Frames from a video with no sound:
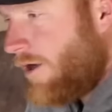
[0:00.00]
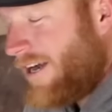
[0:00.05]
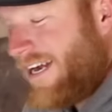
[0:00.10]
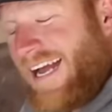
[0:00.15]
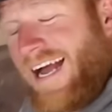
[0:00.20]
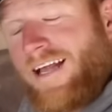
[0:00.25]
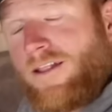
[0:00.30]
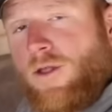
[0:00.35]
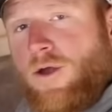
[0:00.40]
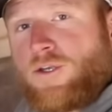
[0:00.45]
All right,
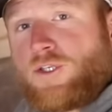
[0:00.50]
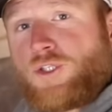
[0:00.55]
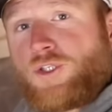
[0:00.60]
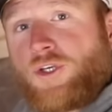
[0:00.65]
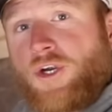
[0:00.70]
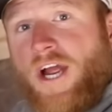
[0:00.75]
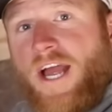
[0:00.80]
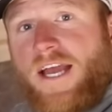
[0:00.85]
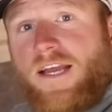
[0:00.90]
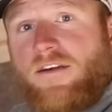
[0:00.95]
I lost
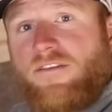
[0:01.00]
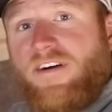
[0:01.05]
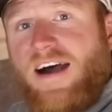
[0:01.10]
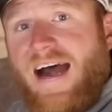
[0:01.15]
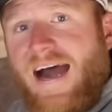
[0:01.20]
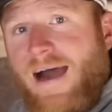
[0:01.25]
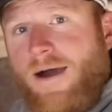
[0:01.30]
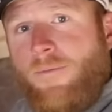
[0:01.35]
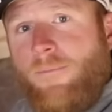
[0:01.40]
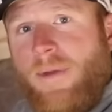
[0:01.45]
track of
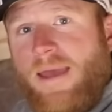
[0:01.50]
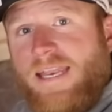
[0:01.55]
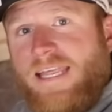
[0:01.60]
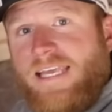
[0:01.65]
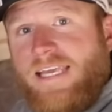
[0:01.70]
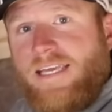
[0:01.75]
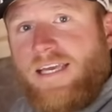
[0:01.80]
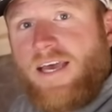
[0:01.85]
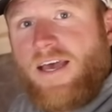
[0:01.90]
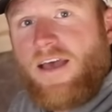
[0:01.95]
how
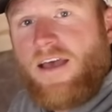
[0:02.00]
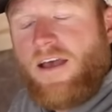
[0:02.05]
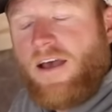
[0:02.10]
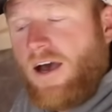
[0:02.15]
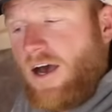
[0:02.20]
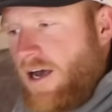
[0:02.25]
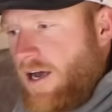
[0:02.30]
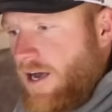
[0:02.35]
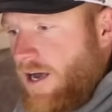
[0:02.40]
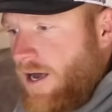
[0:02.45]
many
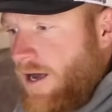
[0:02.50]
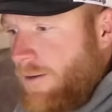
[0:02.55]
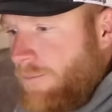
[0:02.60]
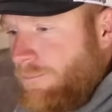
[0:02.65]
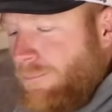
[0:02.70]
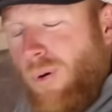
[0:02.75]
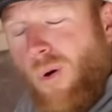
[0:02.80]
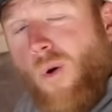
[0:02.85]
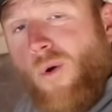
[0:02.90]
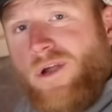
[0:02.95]

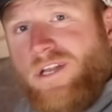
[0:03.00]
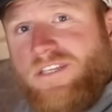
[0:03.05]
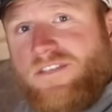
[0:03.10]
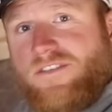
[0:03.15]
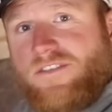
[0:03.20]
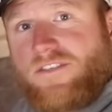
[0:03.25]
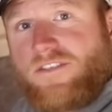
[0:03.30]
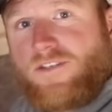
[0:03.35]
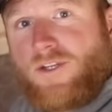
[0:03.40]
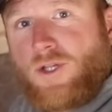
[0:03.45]

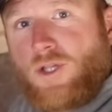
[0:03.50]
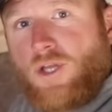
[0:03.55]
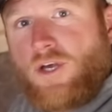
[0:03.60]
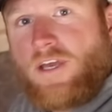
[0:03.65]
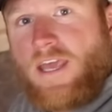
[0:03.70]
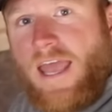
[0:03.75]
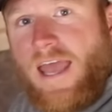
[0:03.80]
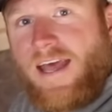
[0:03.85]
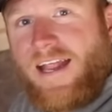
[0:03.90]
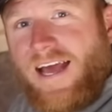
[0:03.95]
points to
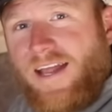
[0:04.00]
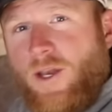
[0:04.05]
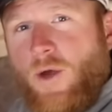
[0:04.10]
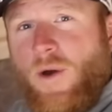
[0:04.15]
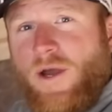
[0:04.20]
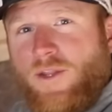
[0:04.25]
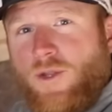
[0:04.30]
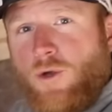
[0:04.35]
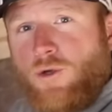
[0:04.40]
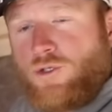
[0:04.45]
look at. I
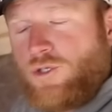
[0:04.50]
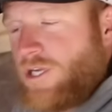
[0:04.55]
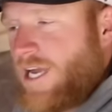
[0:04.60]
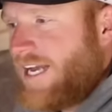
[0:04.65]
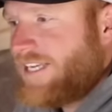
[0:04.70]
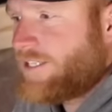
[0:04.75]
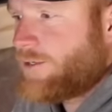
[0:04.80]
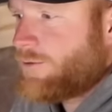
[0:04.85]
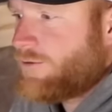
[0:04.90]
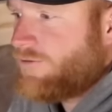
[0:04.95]
know I told you
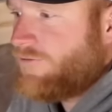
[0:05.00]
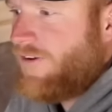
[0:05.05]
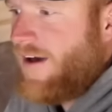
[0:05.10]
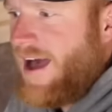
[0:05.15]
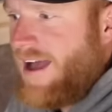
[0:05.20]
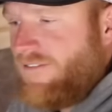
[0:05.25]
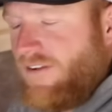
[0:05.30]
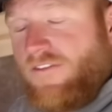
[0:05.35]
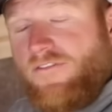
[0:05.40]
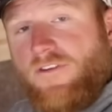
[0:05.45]
guys there was
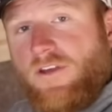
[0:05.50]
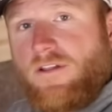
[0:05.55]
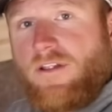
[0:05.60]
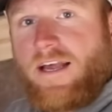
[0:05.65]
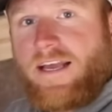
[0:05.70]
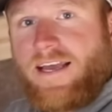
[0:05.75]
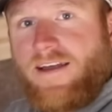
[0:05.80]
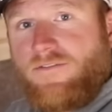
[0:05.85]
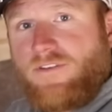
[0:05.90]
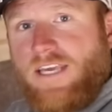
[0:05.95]
5. I feel
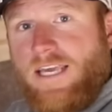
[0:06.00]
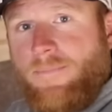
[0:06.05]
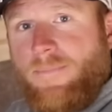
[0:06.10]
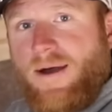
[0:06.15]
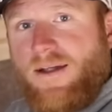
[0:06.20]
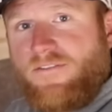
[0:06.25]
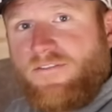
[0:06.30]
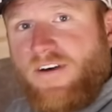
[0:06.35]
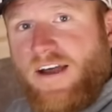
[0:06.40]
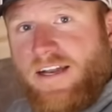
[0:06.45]
like I keep
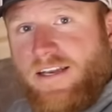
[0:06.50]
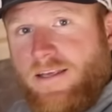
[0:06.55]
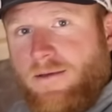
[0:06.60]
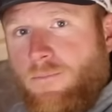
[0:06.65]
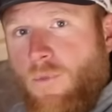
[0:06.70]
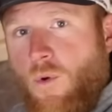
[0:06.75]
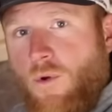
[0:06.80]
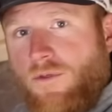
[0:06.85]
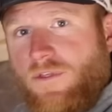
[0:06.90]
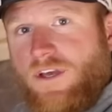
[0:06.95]
on
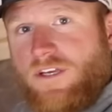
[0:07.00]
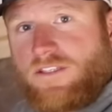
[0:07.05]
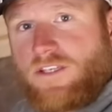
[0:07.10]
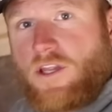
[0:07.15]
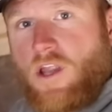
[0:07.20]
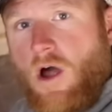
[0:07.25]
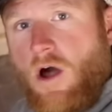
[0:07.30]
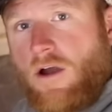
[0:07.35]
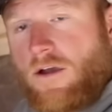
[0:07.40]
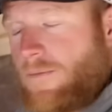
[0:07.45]
finding more things to
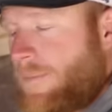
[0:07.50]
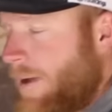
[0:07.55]
talk